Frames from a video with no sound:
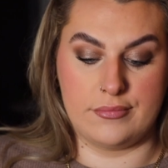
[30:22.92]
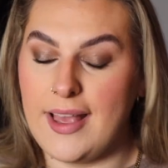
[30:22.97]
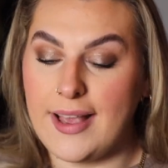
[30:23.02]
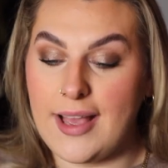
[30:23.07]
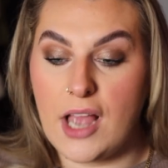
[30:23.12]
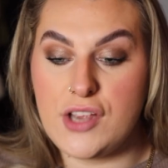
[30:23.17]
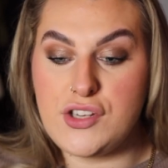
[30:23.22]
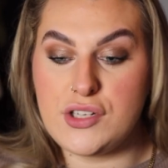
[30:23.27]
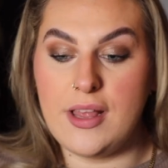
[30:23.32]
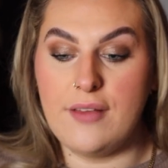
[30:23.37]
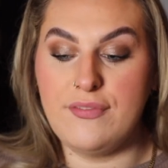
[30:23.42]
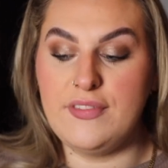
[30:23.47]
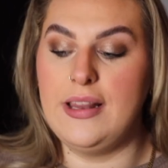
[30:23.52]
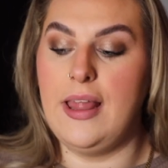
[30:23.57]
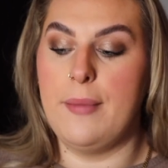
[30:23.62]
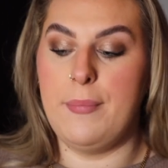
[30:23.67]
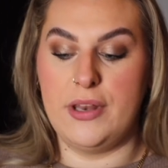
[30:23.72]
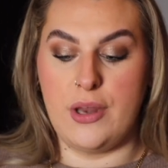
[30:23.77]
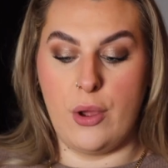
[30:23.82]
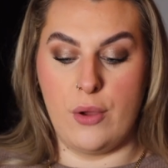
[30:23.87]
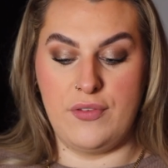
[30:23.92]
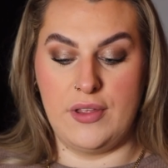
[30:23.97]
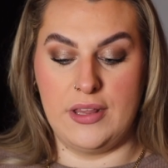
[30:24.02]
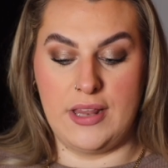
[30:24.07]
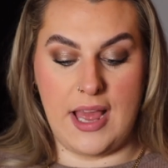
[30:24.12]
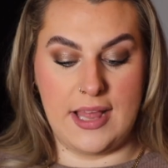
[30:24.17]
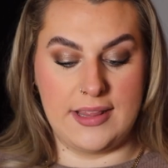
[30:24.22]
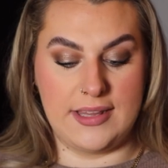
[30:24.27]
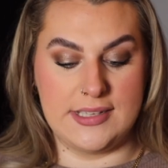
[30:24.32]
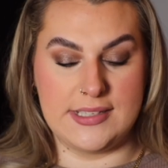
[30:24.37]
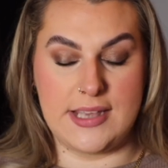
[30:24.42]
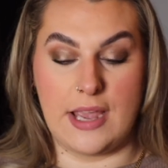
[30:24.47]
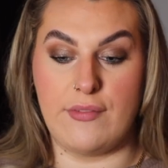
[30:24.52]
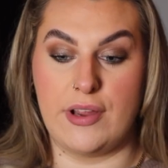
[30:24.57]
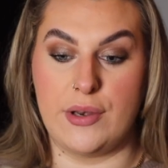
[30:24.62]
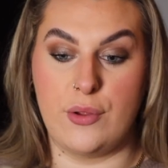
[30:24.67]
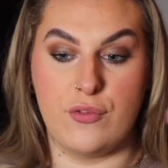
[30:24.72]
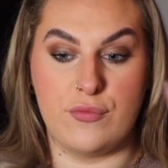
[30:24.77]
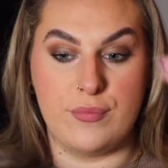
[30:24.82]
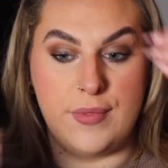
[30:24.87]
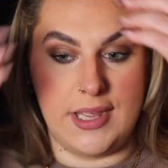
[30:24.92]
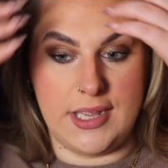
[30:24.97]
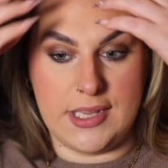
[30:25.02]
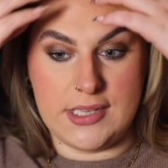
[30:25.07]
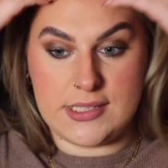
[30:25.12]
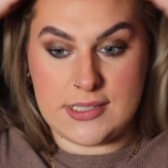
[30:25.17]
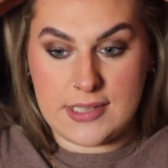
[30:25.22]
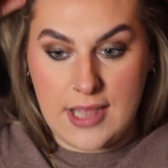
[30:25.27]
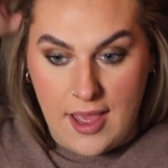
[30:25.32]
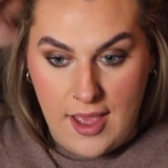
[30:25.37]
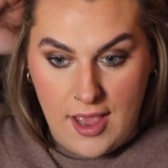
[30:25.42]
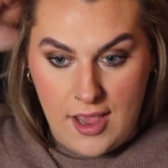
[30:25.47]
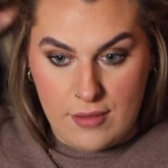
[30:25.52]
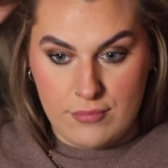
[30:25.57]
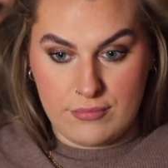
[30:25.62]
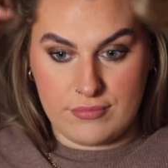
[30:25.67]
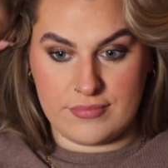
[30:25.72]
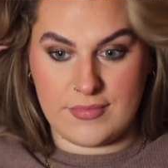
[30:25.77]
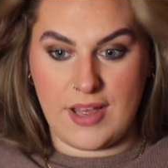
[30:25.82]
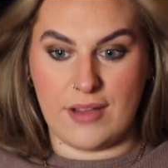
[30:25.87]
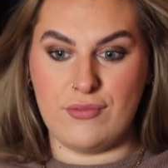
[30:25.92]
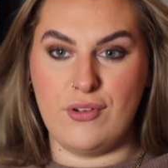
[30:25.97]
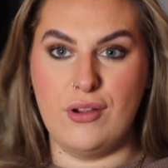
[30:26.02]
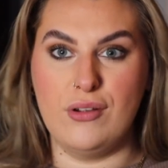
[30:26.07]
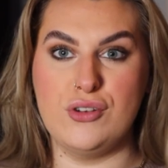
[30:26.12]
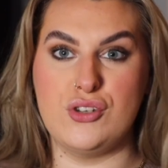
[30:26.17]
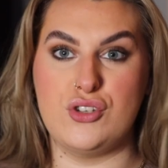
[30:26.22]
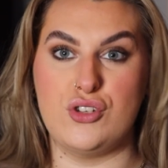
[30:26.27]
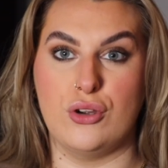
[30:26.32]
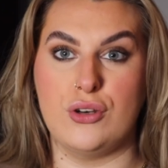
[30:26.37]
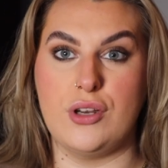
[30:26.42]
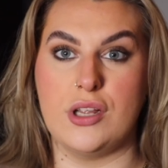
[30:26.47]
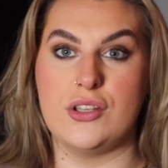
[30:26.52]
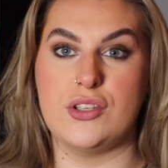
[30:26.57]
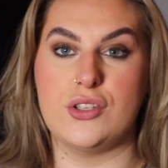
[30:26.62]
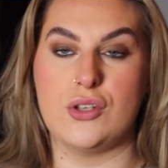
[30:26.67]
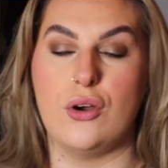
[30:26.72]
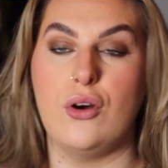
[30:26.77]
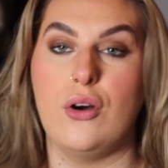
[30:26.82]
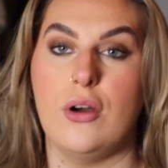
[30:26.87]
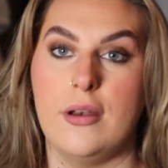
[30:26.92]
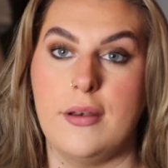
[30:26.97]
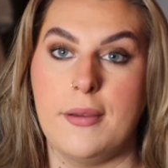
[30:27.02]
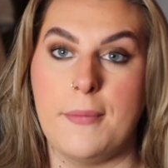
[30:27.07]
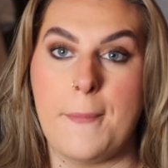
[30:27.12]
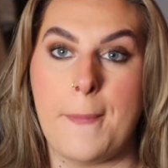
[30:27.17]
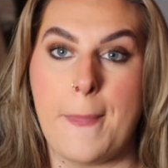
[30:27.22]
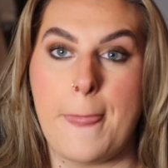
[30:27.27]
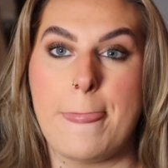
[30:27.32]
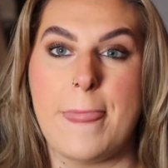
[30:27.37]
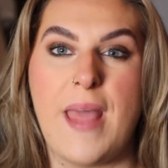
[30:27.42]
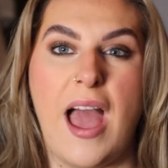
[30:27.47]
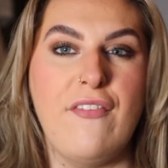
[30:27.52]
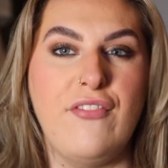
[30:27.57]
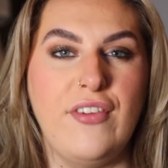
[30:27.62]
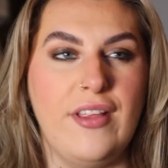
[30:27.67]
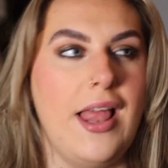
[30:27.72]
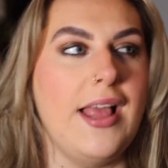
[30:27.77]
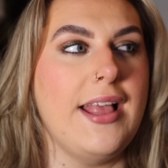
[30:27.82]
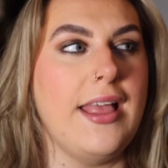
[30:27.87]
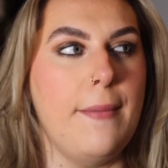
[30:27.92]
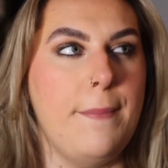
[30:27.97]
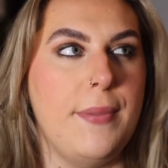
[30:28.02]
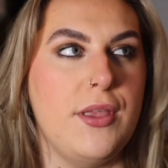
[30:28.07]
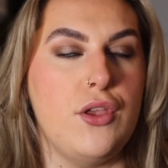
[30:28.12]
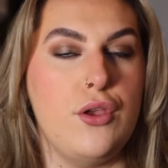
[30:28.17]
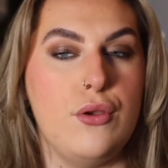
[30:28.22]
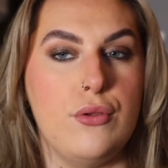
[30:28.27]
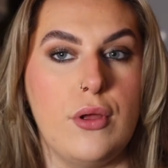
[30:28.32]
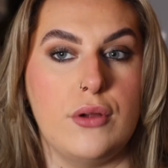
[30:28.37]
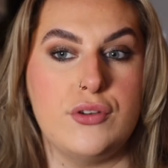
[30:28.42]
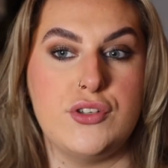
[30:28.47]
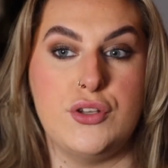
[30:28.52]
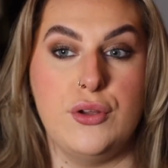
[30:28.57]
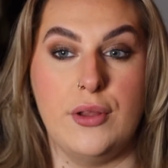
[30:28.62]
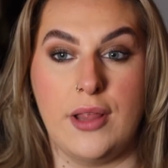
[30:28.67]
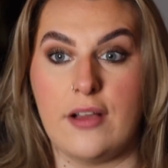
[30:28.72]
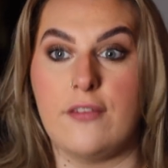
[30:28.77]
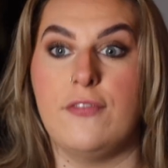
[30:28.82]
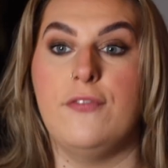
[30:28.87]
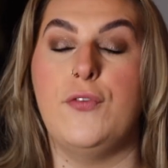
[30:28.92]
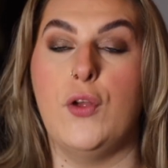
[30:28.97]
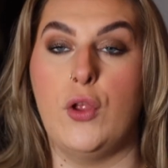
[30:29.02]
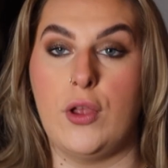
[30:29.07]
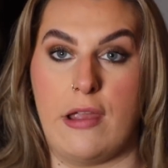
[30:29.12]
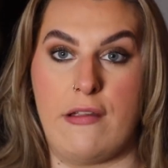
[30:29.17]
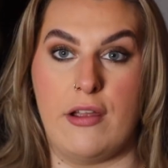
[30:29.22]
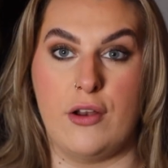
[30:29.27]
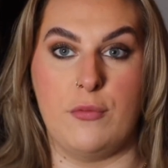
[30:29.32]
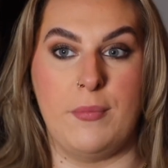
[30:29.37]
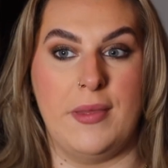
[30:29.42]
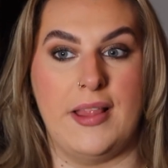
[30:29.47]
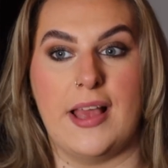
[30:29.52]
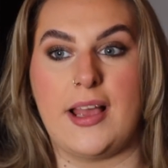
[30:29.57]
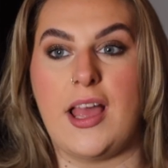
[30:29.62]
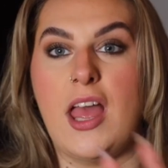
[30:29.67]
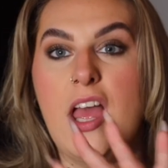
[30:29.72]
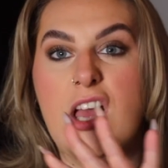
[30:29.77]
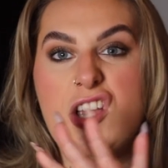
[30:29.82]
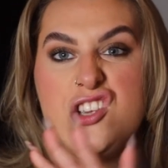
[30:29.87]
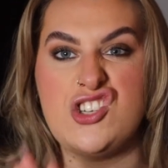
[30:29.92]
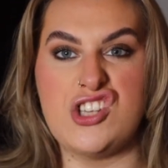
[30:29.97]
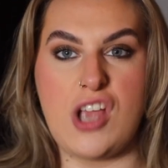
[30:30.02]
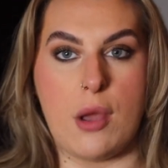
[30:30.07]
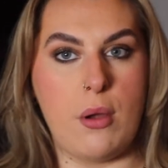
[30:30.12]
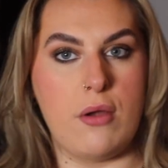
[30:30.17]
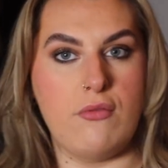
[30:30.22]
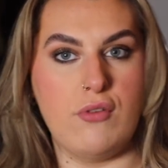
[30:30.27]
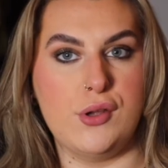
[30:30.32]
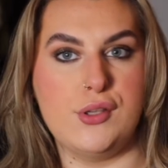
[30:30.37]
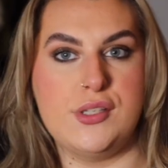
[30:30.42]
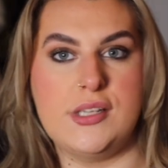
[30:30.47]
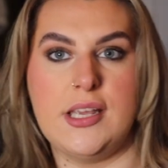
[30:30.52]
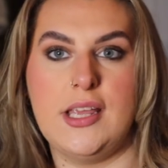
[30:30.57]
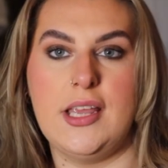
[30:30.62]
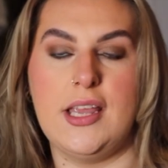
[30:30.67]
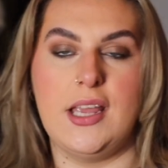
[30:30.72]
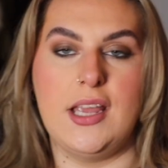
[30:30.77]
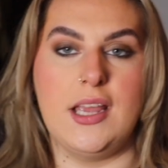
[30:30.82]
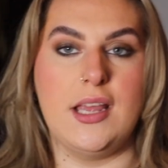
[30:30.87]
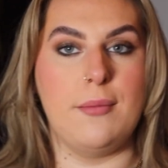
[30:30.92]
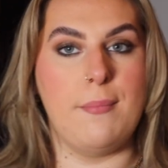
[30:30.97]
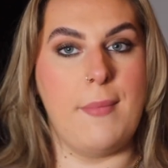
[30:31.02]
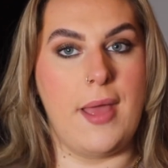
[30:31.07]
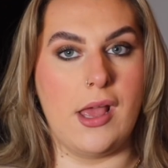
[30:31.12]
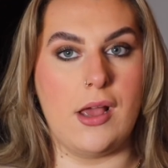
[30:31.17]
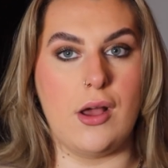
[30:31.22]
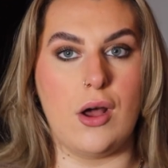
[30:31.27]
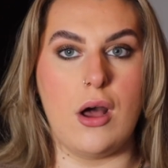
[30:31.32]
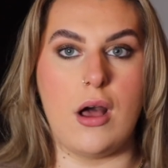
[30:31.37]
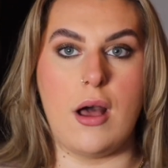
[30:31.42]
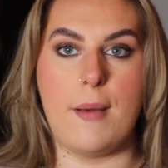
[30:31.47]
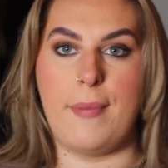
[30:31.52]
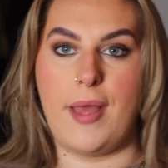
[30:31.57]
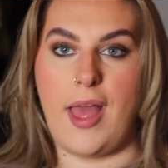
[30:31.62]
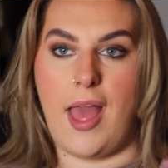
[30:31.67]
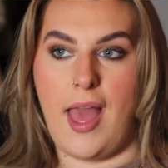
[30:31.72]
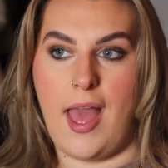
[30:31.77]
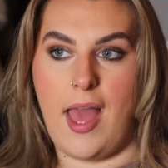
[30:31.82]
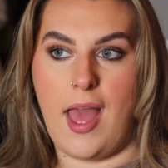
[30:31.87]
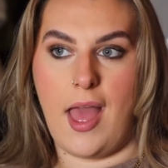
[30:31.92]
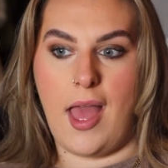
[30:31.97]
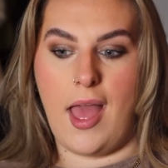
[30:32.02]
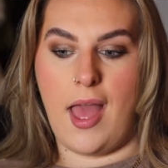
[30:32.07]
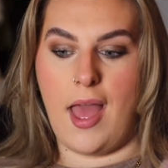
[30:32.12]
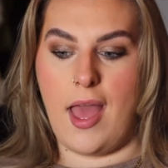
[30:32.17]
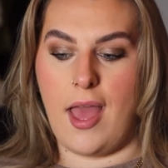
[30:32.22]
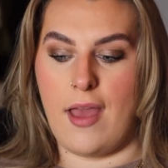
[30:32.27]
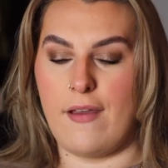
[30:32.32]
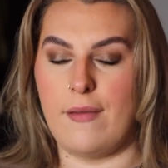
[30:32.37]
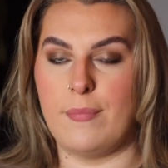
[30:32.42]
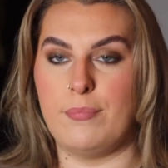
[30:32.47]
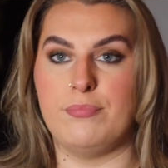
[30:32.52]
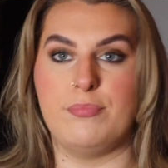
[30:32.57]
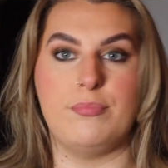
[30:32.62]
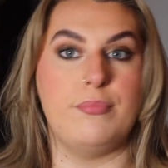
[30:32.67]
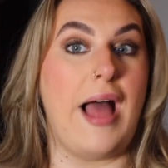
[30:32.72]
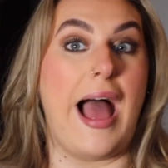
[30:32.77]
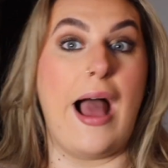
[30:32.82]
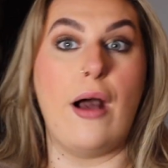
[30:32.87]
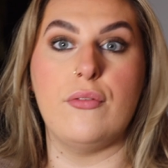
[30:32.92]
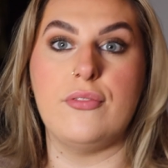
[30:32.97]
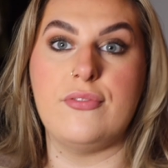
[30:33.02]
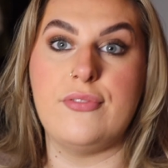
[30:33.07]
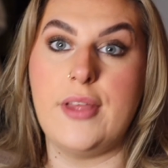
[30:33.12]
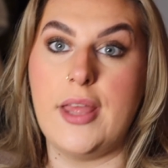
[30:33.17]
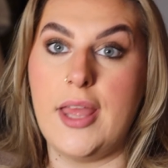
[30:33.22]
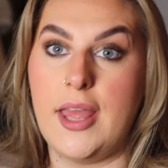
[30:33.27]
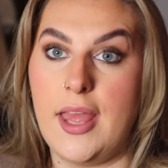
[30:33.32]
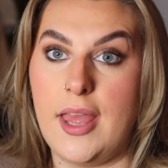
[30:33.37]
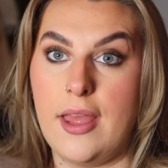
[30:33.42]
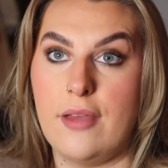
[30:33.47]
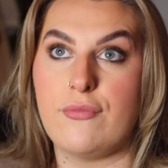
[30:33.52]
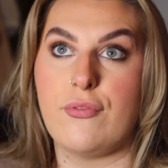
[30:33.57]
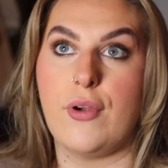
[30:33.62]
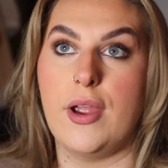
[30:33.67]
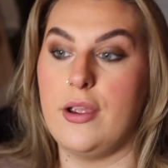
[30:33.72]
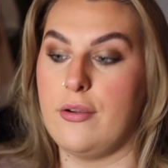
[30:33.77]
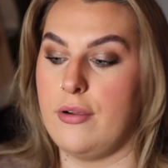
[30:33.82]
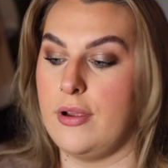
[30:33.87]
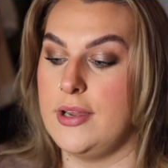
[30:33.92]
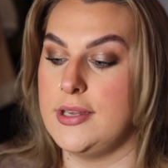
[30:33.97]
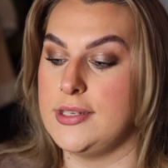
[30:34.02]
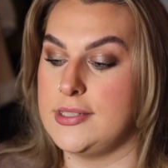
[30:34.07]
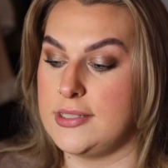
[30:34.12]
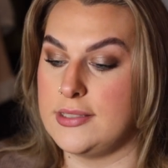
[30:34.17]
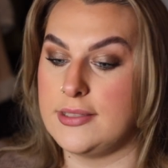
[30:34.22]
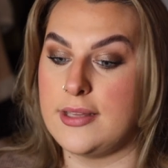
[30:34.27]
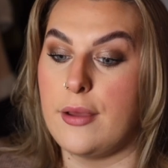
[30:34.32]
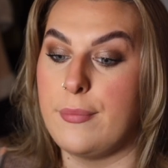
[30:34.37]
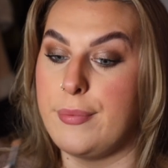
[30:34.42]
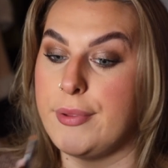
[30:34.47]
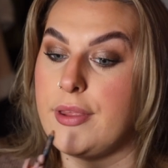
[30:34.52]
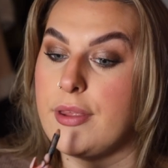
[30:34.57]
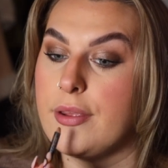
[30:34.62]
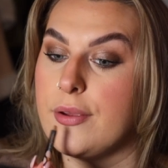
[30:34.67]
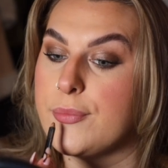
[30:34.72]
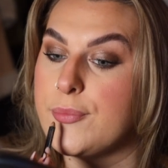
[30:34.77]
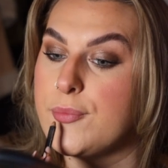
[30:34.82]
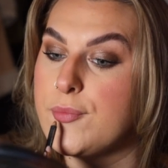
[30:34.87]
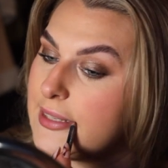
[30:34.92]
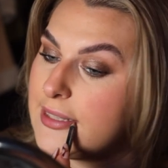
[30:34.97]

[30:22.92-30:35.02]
Guys, you'll have to let me know if you like these Get Ready With Me's. I've not done a ton. I feel like it'd be cute though to do like full Get Ready With Me, like shower routine, makeup, hair, outfit, fragrance. That'd be cute.